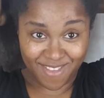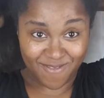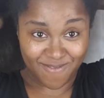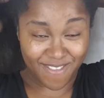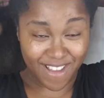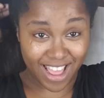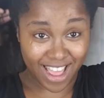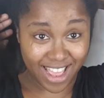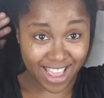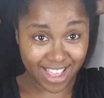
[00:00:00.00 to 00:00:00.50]

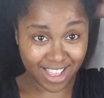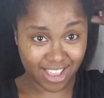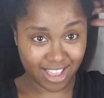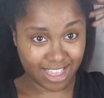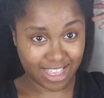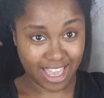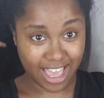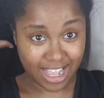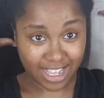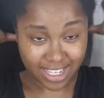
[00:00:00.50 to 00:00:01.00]
Mike,
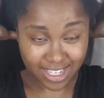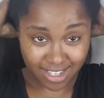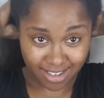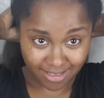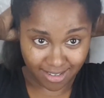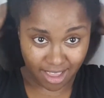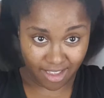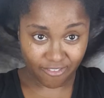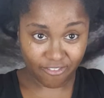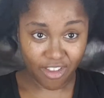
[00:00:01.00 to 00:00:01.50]
yes,
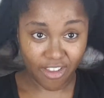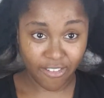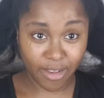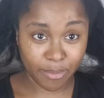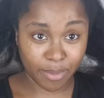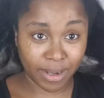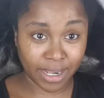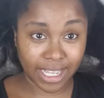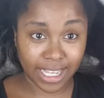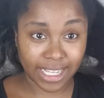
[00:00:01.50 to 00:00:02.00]

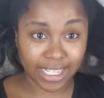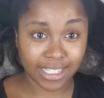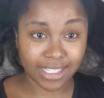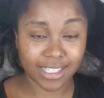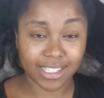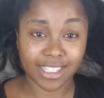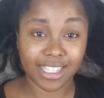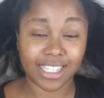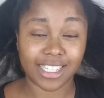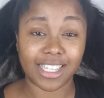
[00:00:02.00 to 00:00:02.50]
very
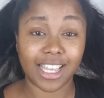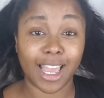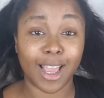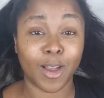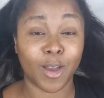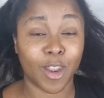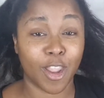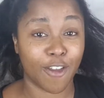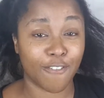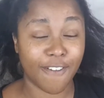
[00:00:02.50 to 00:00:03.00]
pleased to say I
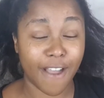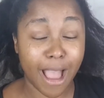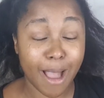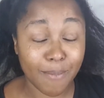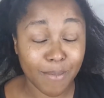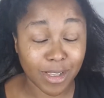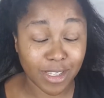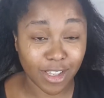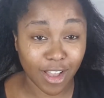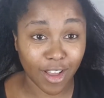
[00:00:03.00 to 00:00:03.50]
got it off
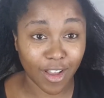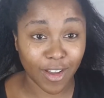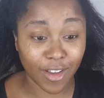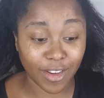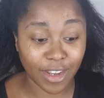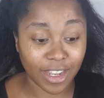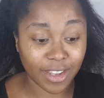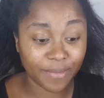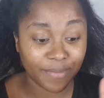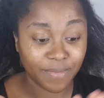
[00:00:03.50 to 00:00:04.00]

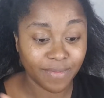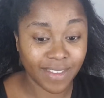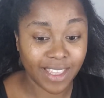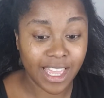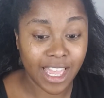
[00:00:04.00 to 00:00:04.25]
Amazon.